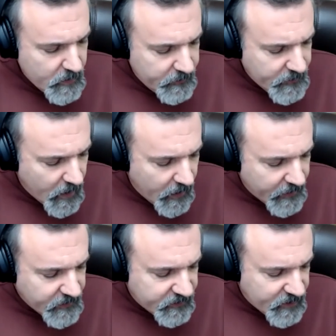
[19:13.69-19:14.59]
Yeah,
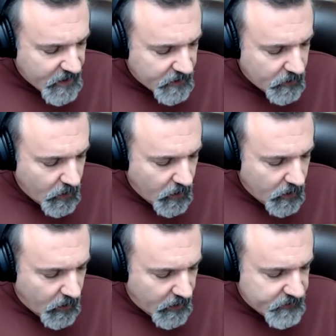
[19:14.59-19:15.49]
and again,
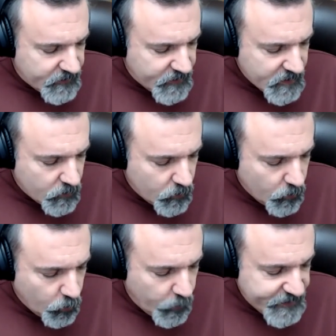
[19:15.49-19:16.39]
I think
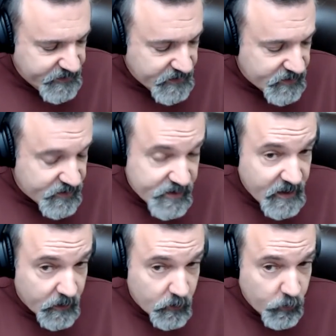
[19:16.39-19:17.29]
we did see
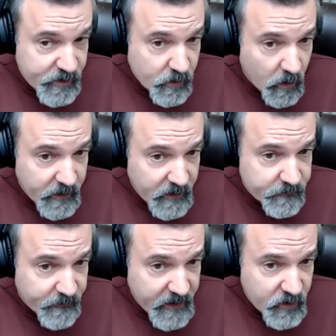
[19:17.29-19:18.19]
it. We saw it in
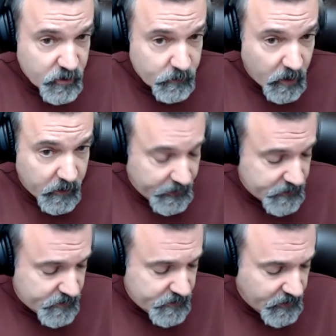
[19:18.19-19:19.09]
financial
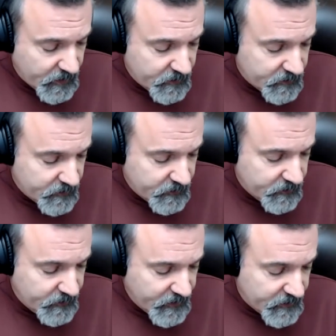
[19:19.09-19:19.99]
markets that
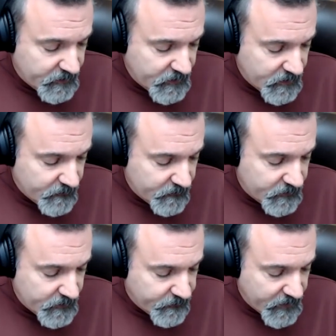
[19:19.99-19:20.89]

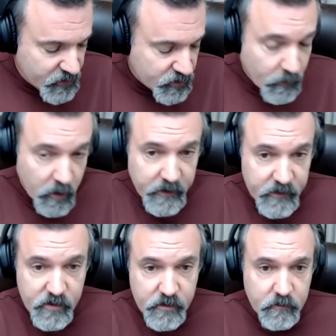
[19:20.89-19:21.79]
the financial
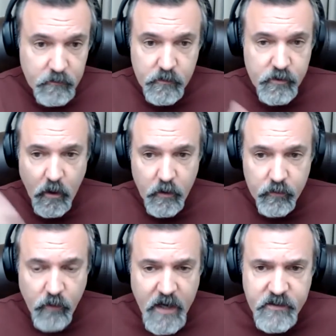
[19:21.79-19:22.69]
markets started
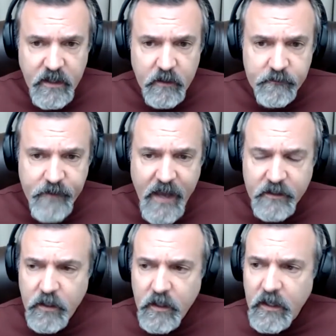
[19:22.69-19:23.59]
rising. In
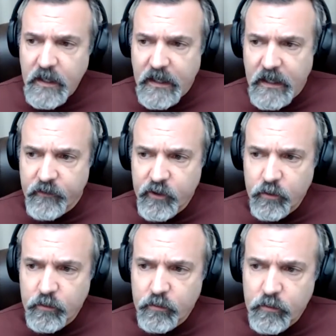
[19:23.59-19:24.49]
fact, if
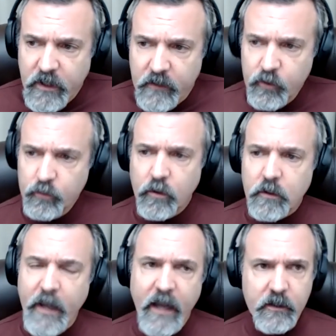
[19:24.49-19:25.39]
you
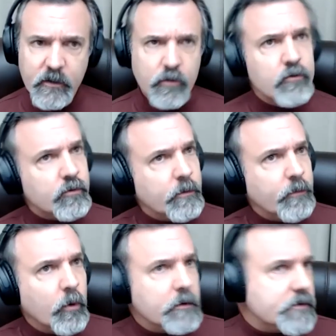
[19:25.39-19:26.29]
look back at news
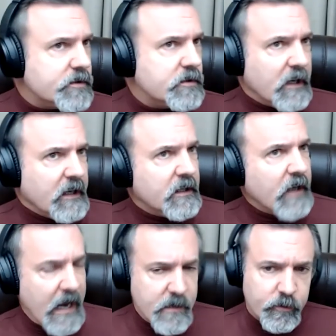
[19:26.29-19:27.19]
reports in
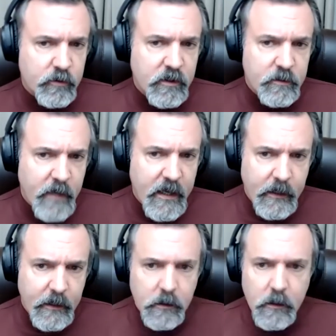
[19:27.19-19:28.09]
April and
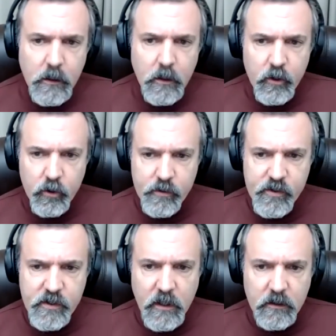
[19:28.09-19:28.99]
May, you'll
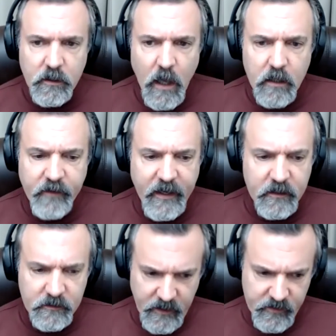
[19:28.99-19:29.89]
see a lot of
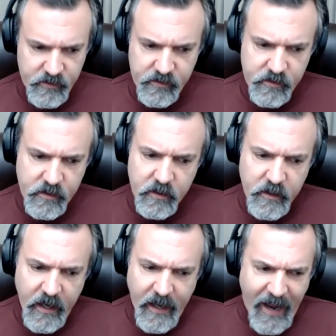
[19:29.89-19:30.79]
analysts
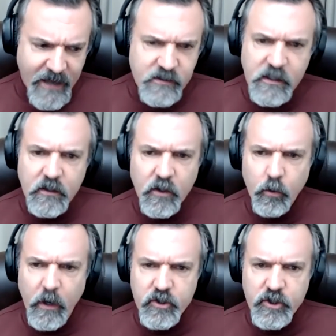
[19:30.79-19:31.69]
asking the
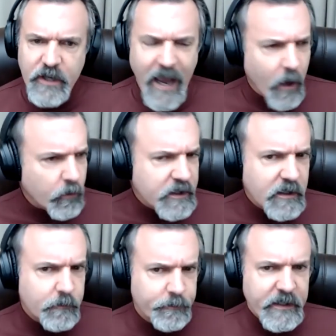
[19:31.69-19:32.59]
question, how can
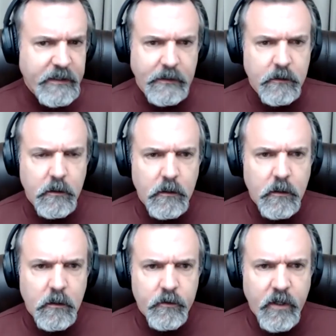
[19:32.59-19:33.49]
it be
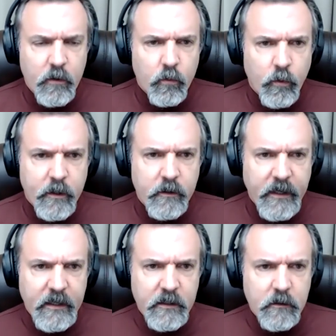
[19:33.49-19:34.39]
that we're
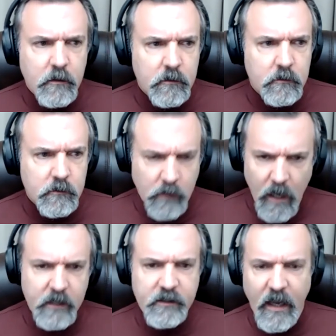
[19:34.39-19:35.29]
in
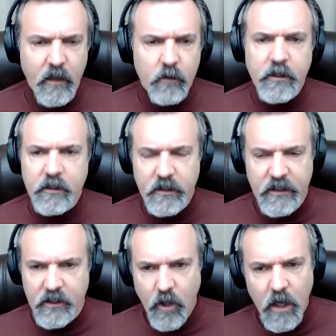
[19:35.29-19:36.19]
lockdown and the
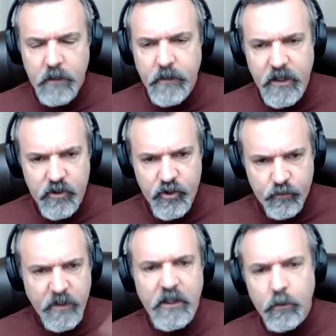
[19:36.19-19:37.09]
economy is
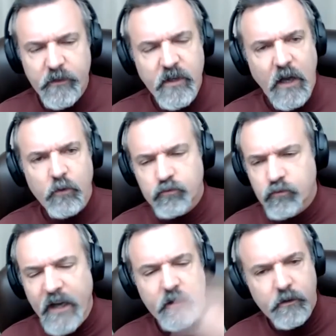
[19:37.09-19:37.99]
shrinking, we've got
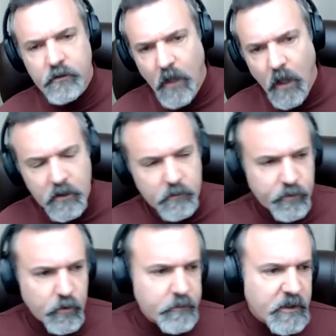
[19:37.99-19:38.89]
record
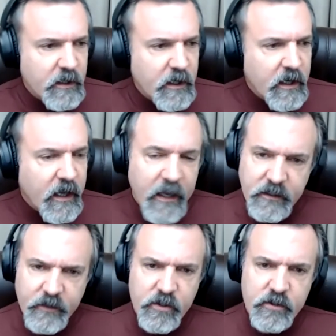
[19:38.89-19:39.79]
unemployment, and
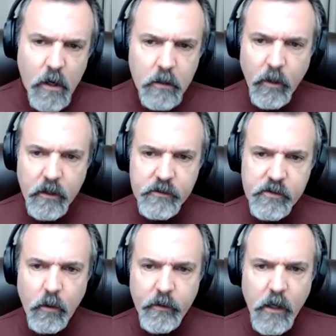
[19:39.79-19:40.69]
yet the stock market's
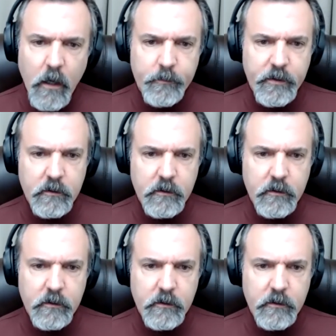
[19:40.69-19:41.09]
going up?